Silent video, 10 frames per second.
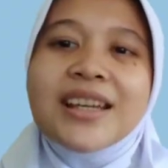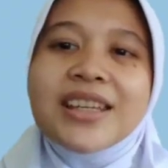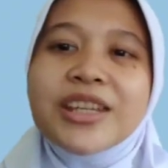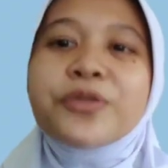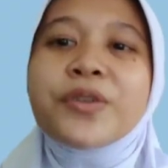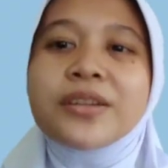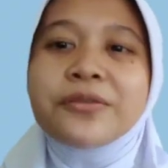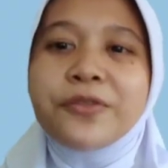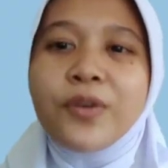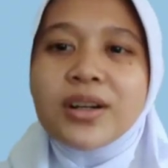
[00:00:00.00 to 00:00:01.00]
keyword
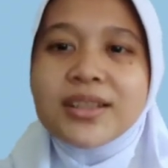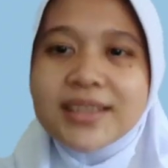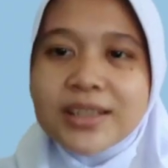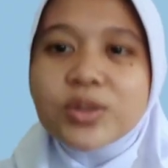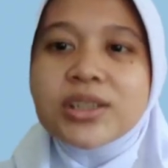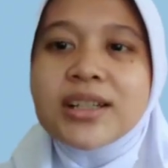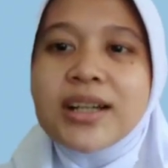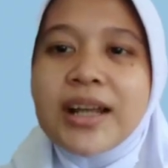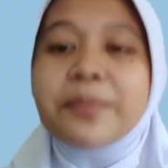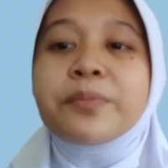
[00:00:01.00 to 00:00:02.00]
for singular
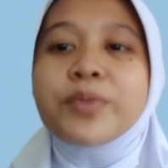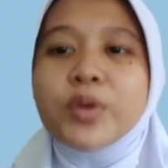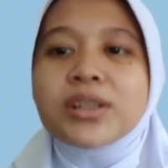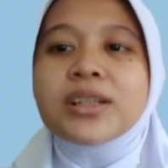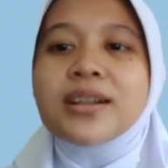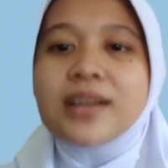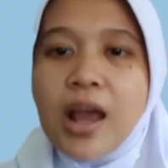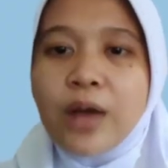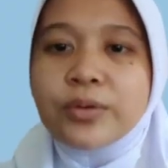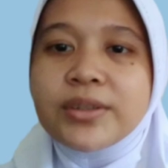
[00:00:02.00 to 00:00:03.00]
and plural
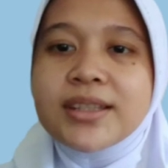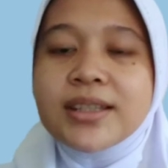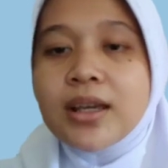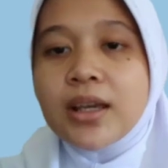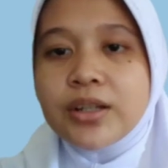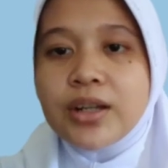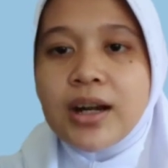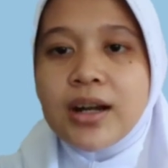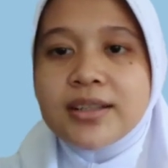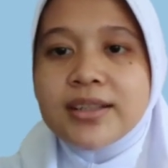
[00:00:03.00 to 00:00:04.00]
nouns. There
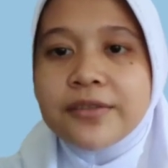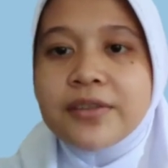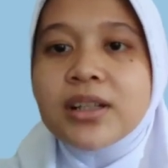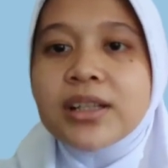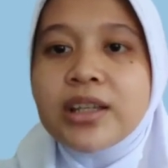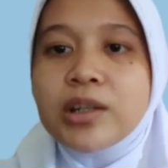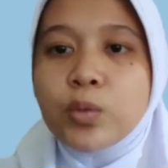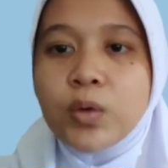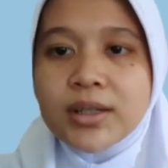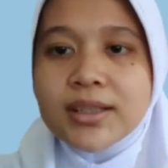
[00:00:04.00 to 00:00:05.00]
are several
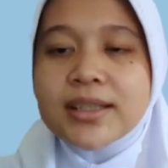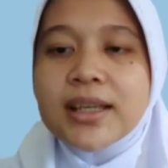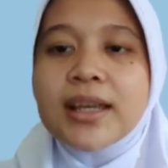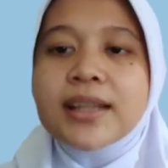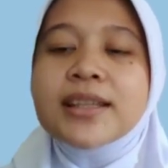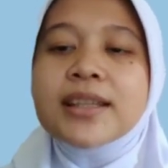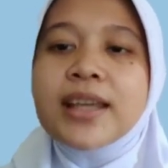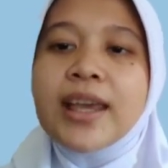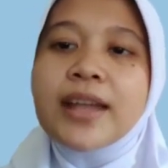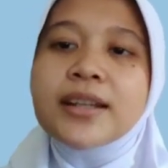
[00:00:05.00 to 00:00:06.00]
keywords that
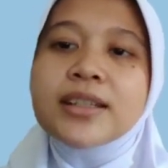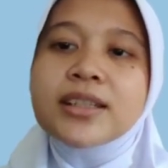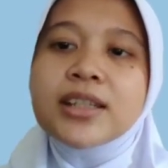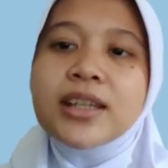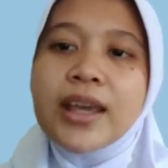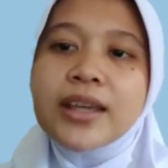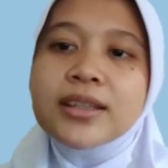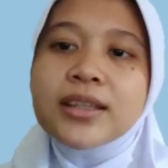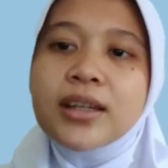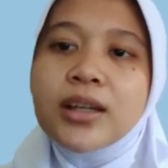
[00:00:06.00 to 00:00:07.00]
can
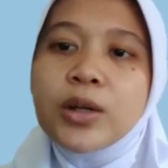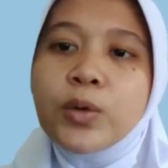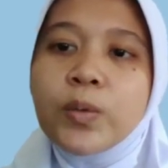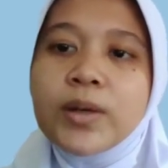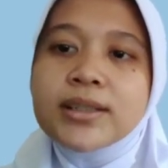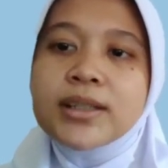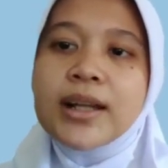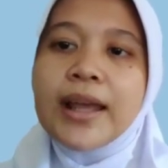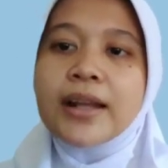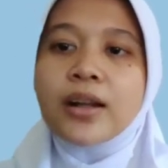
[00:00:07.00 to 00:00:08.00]
indicate whether an